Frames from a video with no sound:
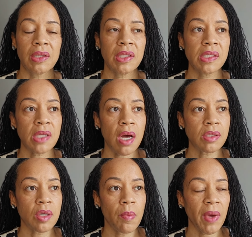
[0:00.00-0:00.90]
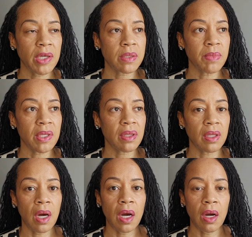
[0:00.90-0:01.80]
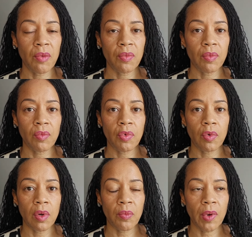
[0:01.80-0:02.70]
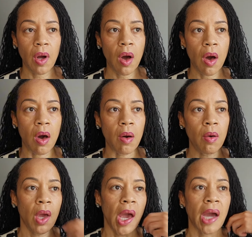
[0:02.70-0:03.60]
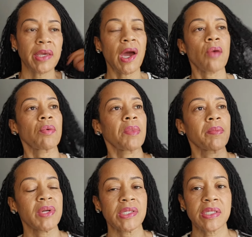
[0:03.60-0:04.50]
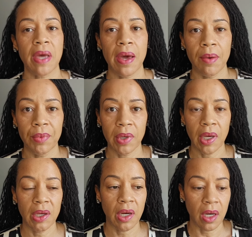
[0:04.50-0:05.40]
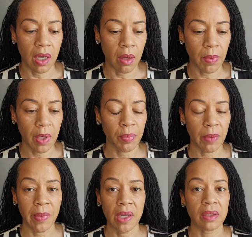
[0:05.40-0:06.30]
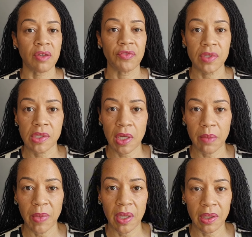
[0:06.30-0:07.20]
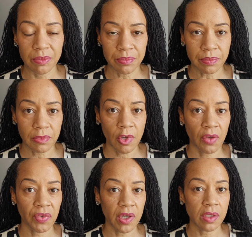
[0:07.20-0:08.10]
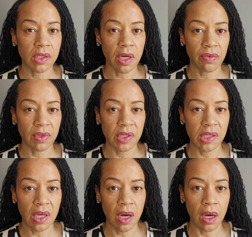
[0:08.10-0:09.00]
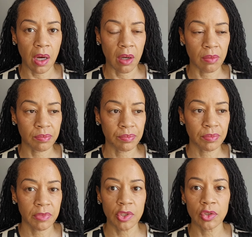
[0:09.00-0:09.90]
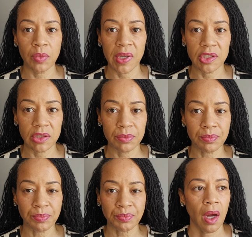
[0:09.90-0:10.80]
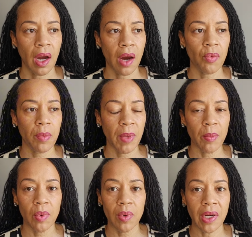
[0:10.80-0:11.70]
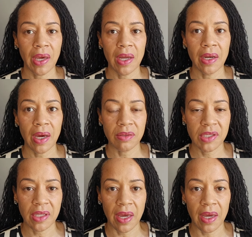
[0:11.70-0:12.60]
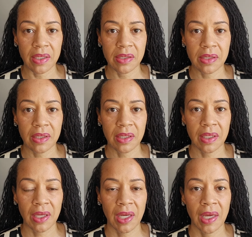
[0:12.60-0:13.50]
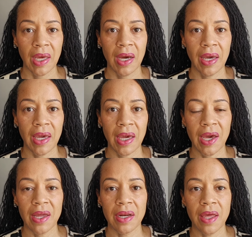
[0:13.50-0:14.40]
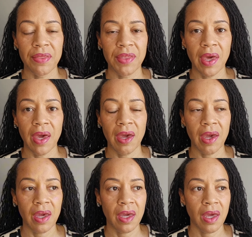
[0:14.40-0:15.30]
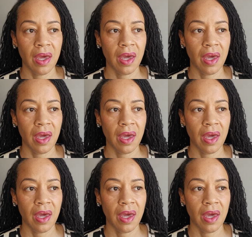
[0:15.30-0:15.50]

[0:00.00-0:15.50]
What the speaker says: this also makes me recall, y'all remember the time when they implemented the 15-minute field service situation? I remember when they announced that. And they